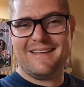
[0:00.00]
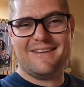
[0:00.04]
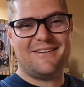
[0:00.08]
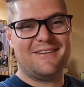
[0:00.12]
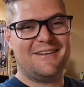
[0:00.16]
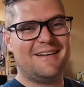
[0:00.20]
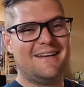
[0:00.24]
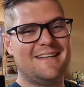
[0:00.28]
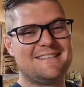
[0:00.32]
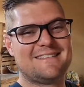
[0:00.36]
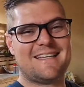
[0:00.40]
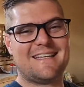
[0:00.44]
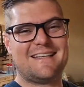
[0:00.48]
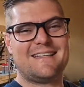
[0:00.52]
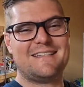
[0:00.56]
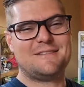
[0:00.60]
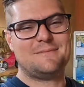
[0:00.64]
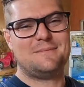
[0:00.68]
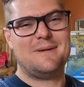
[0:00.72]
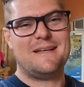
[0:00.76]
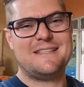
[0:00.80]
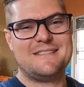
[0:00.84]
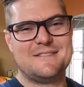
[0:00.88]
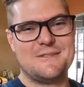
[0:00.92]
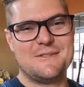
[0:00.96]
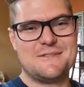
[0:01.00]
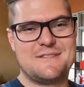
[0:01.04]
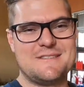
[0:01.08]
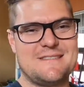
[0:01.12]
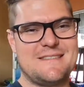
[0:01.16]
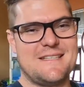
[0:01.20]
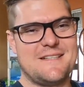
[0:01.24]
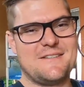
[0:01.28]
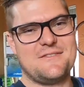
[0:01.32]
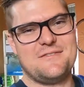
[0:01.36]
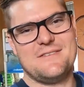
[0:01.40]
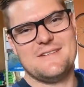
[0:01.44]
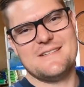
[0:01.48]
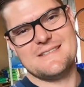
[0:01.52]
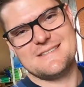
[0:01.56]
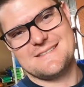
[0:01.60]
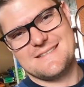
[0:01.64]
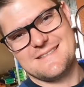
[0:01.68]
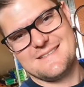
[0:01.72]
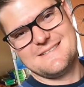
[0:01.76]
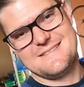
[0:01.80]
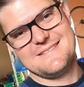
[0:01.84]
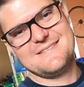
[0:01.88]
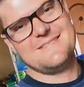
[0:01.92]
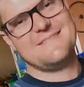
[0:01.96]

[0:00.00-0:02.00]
let's get this place sorted out first.